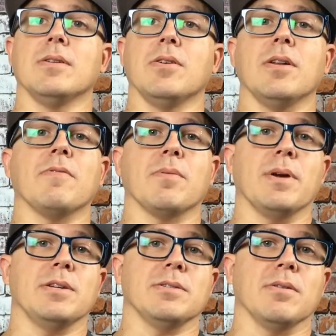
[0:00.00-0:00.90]
good
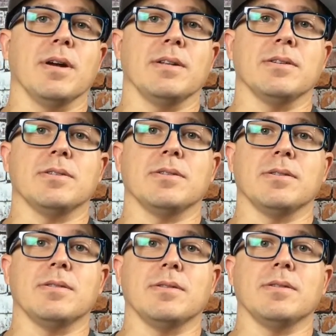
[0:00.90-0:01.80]
information, right?
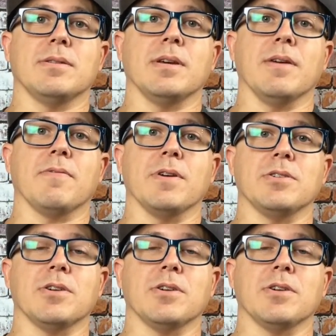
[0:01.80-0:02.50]
To get free